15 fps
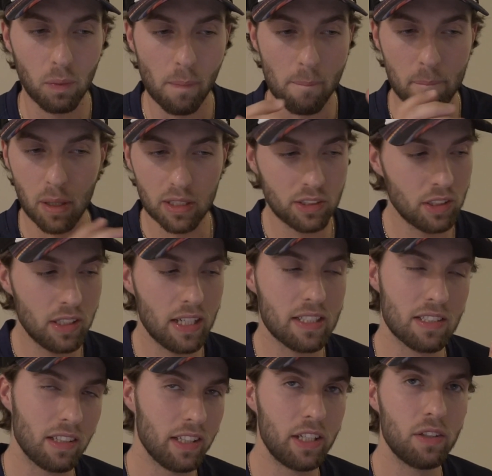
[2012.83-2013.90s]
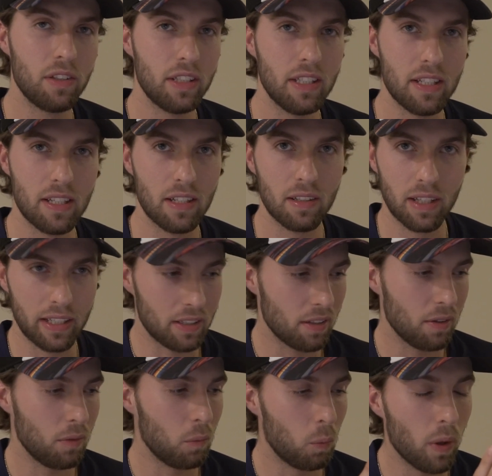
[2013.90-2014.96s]
budget is literally like
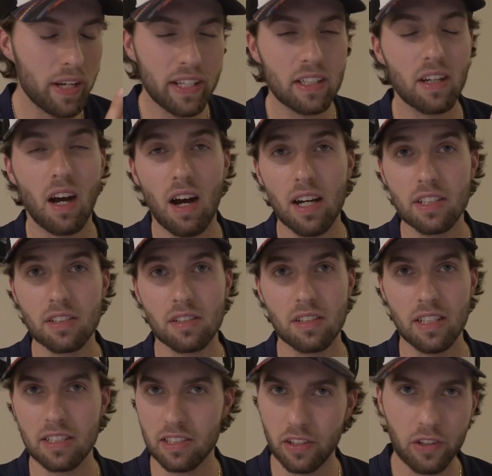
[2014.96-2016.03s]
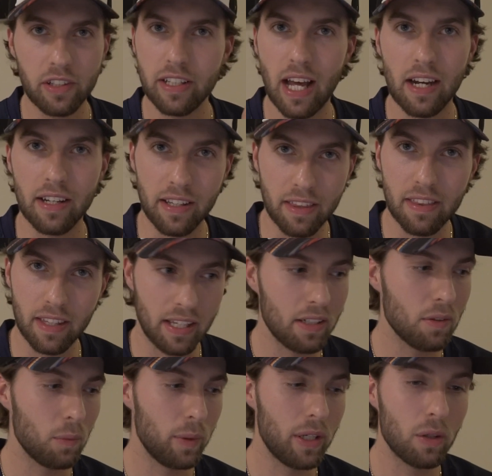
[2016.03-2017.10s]
what it costs is literally not a
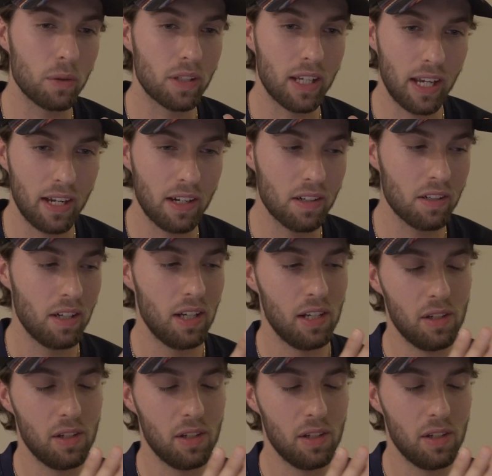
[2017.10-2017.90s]
thing. We don't care.